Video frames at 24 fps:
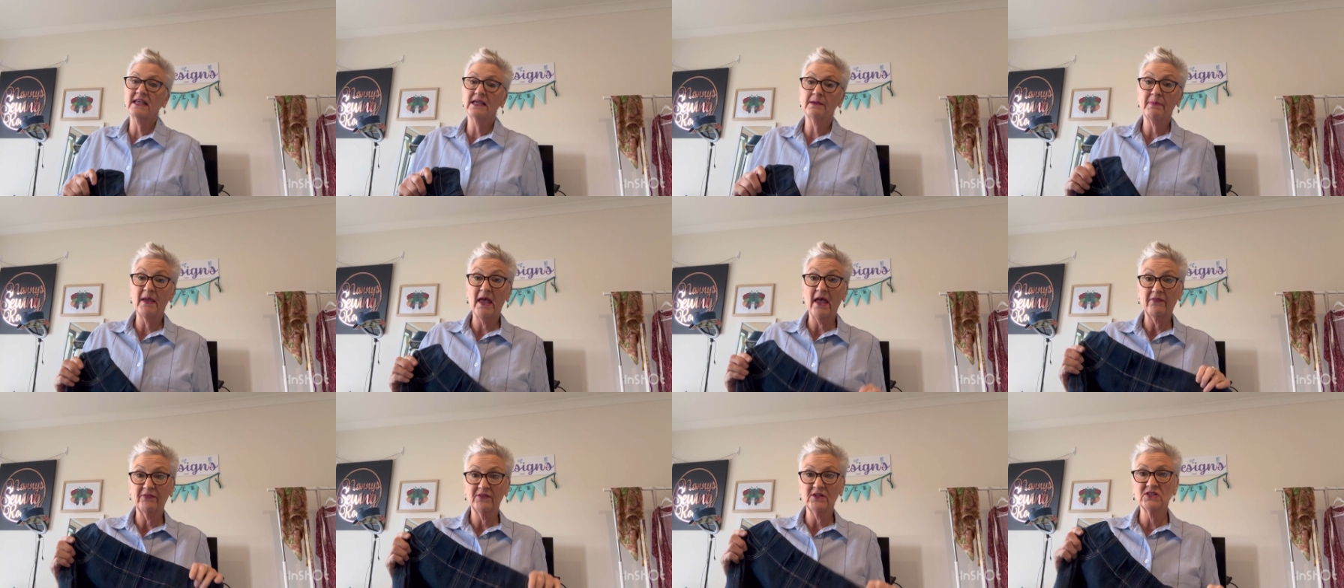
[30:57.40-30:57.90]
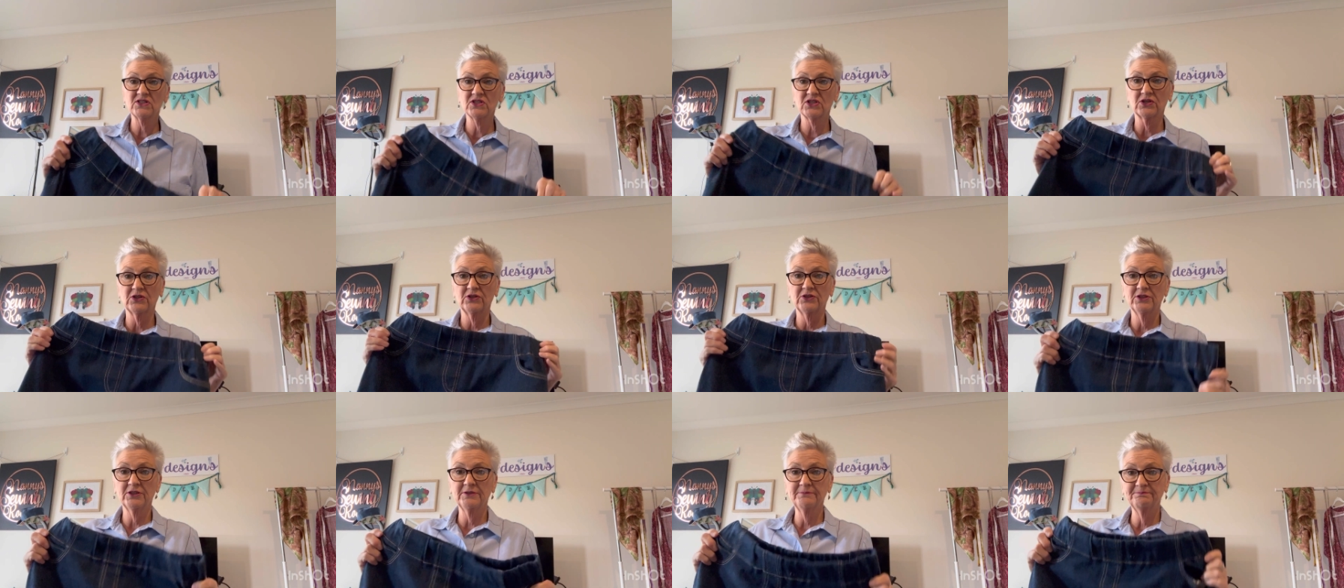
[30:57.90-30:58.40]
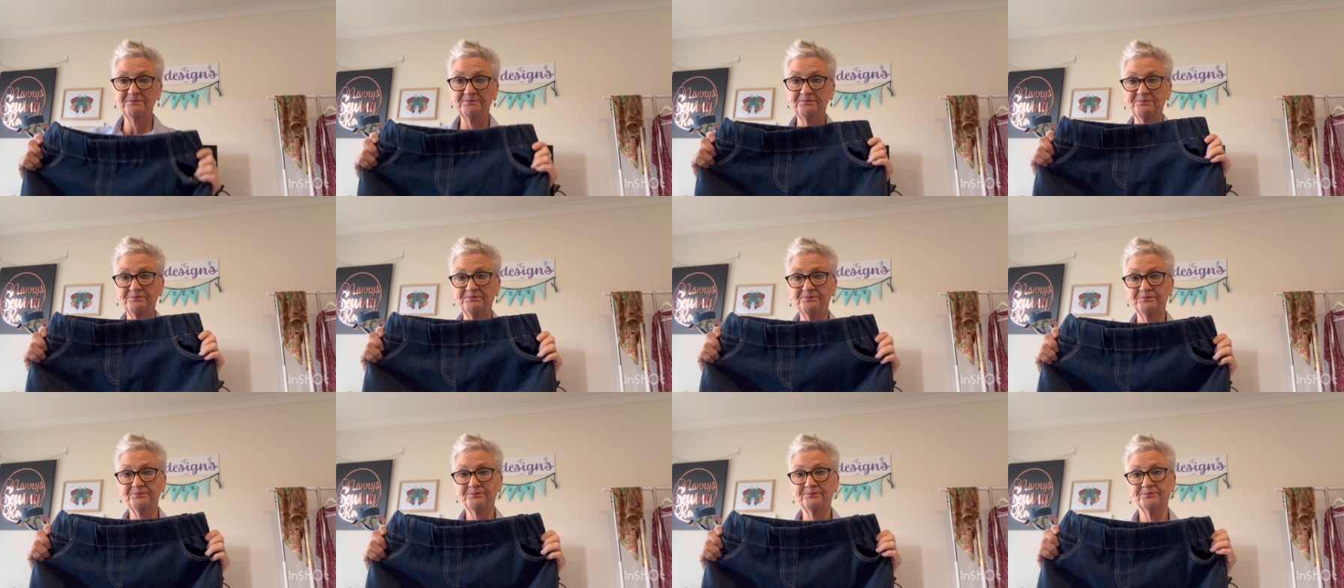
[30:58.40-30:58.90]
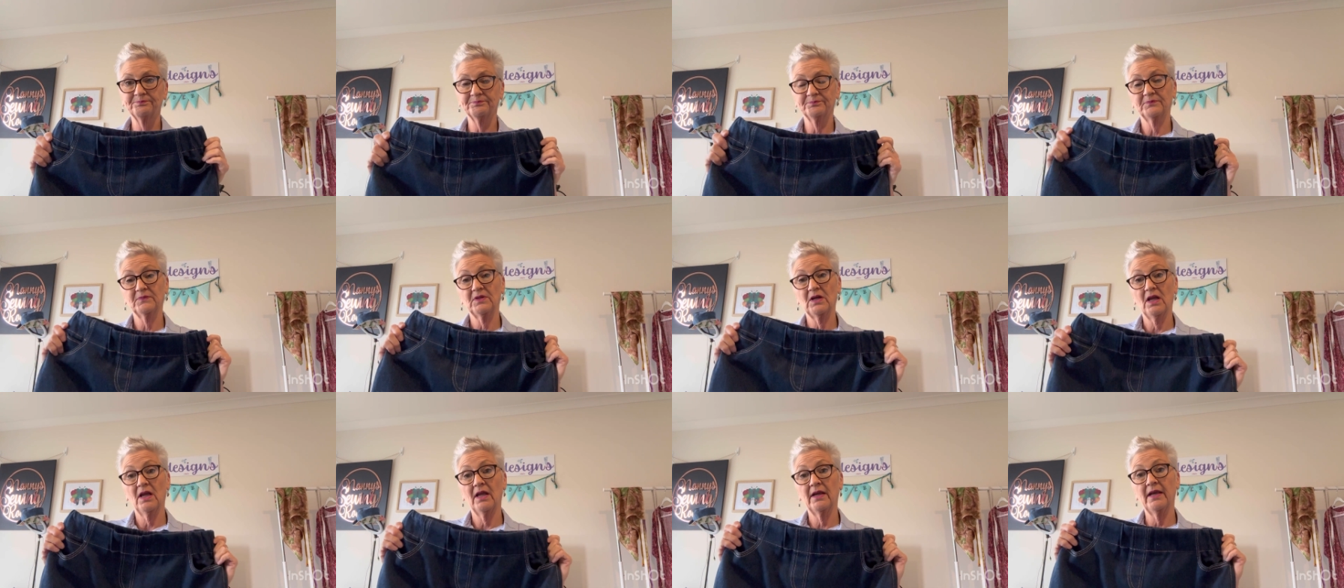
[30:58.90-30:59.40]
about this skirt,
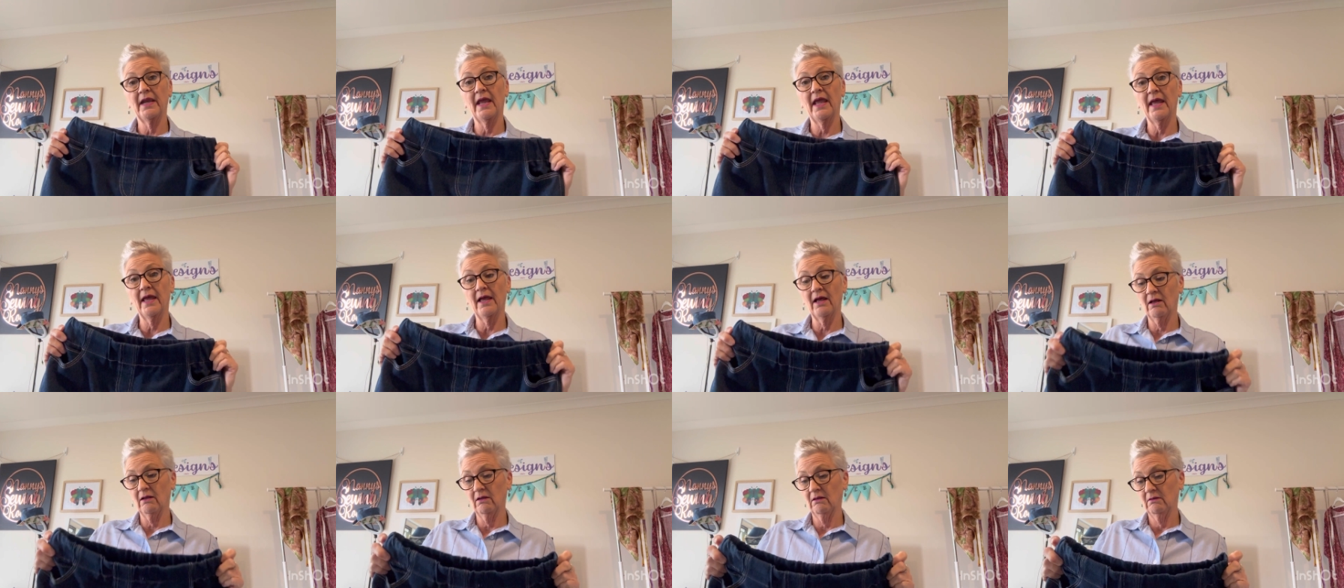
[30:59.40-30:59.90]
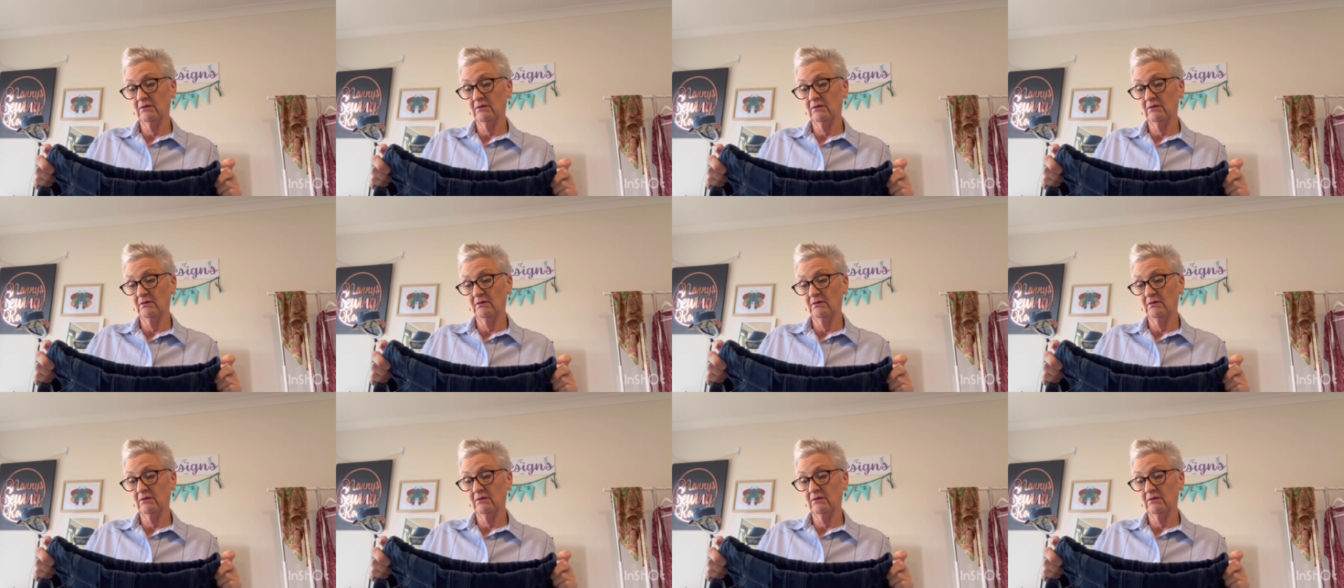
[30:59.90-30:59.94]
now